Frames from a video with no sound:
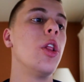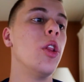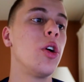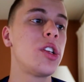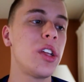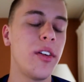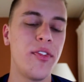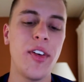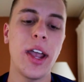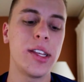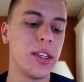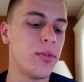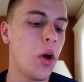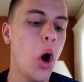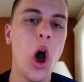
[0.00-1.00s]
Looked
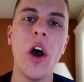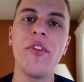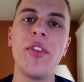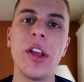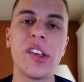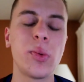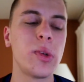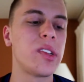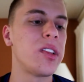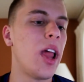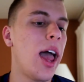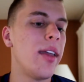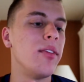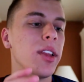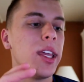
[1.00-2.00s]
effective. Offense was
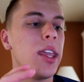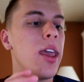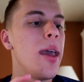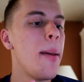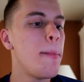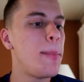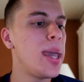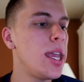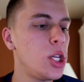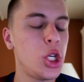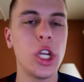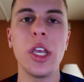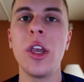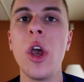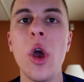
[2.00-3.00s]
lively.
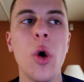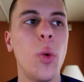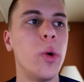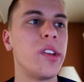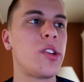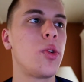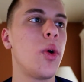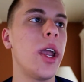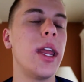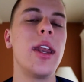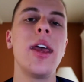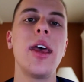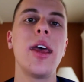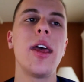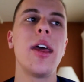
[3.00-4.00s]
Pitching was
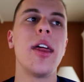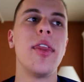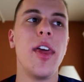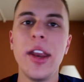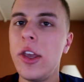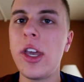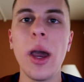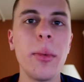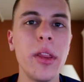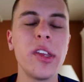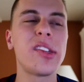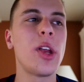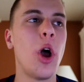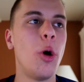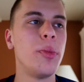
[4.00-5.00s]
great. Then you come to
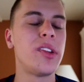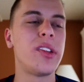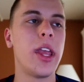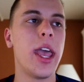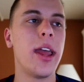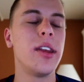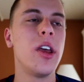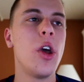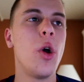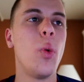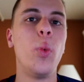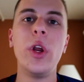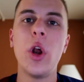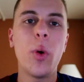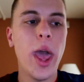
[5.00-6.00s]
this homestand,
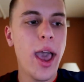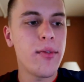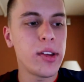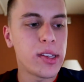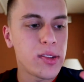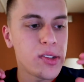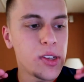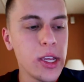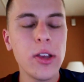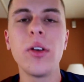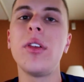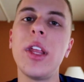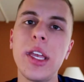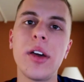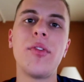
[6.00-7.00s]
we don't have a
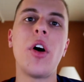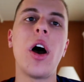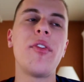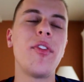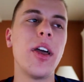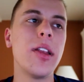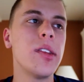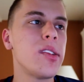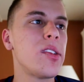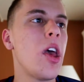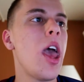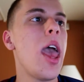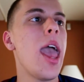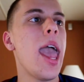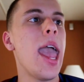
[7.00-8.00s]
single lick of offense
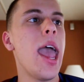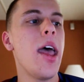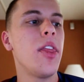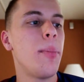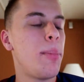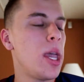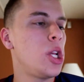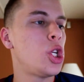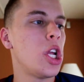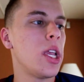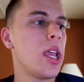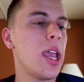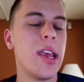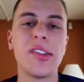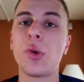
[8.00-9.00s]
and the
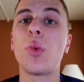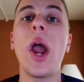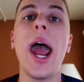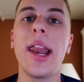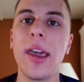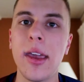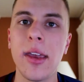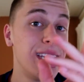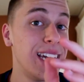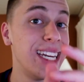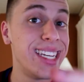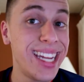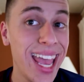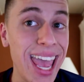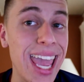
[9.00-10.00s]
pitching is erratic.
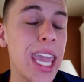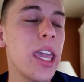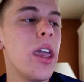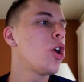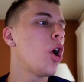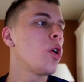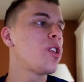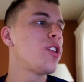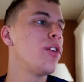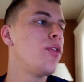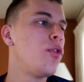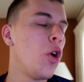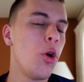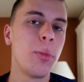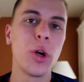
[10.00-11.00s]
Today, Carson
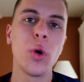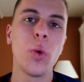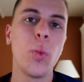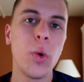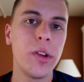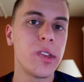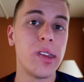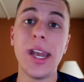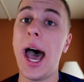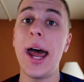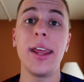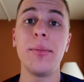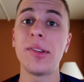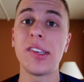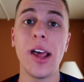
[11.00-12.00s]
Fulmer was
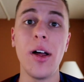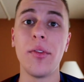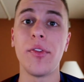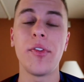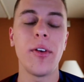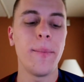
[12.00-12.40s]
not himself.